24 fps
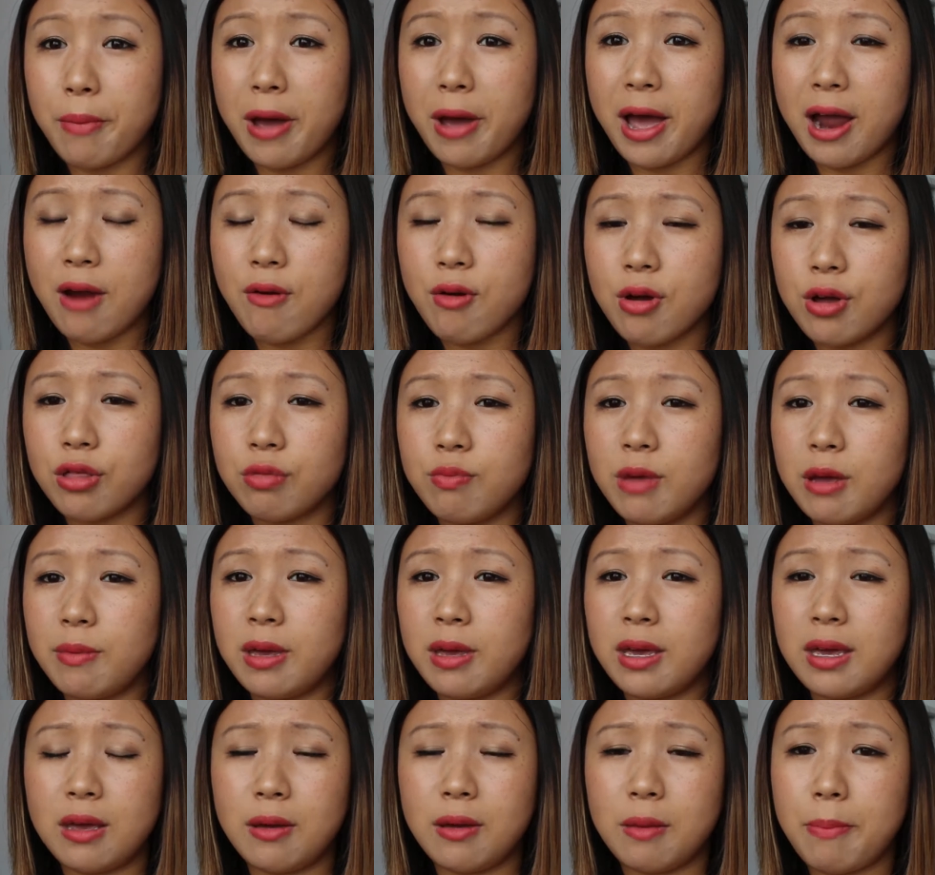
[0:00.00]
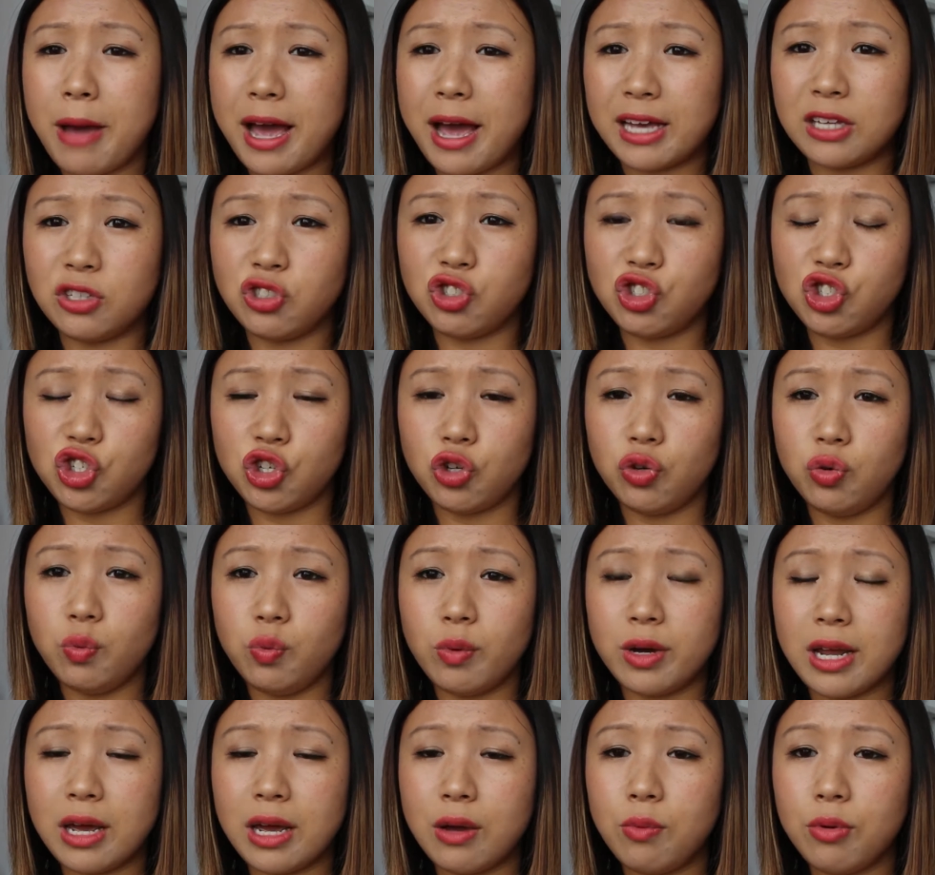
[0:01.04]
Paris maybe back in June
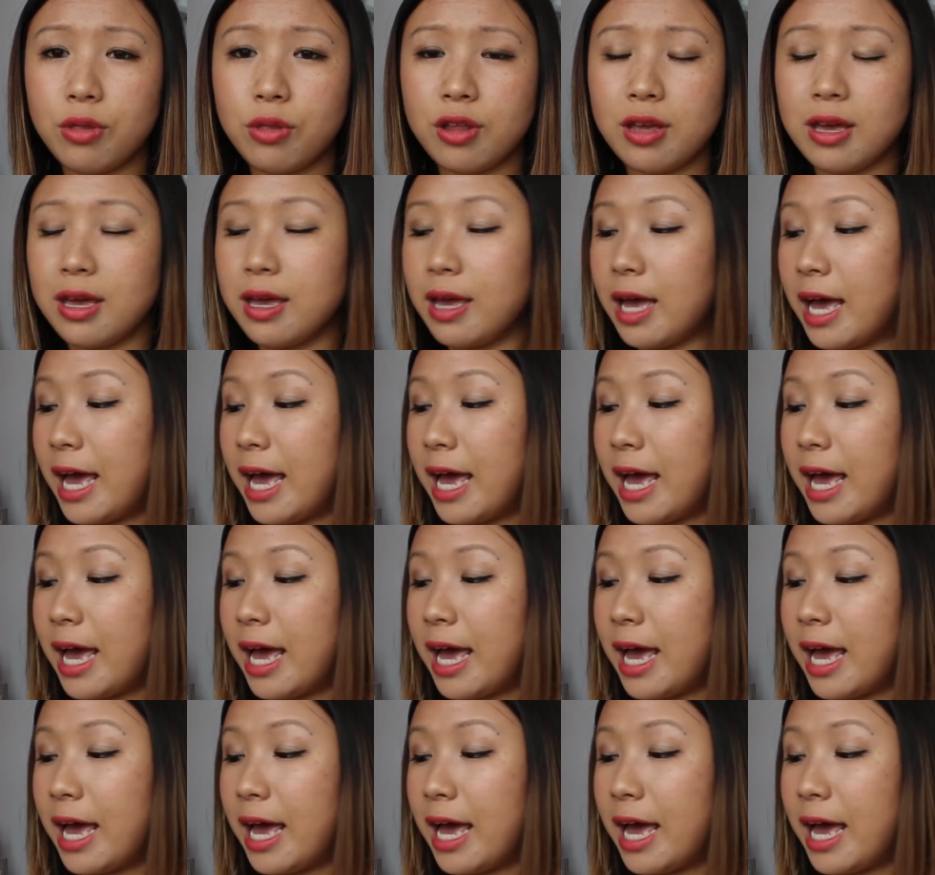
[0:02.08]
when I was there.